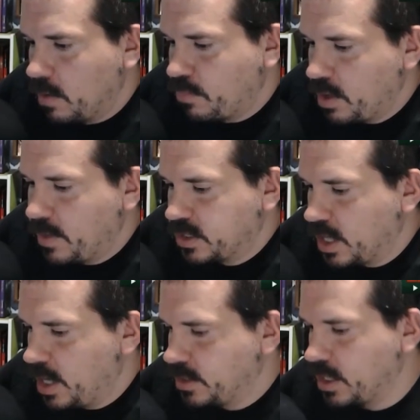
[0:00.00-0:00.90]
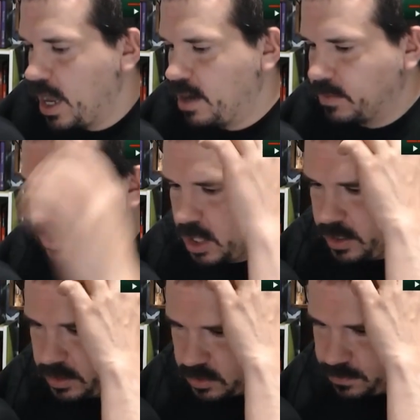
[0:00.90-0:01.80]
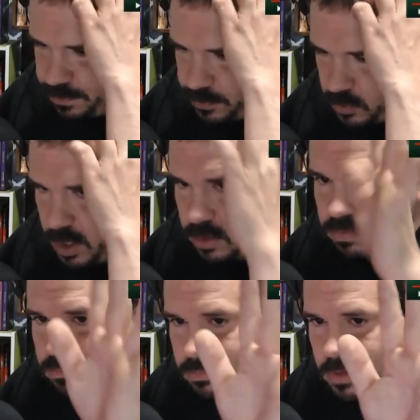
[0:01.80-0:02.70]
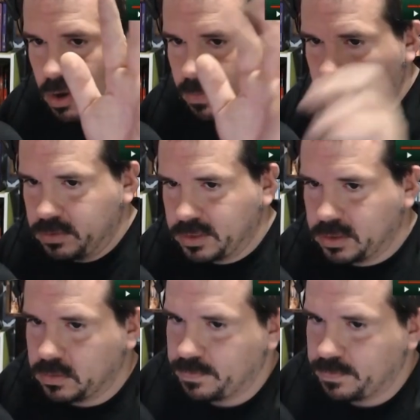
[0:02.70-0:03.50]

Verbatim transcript: pretty much has animals on it. Well, almost.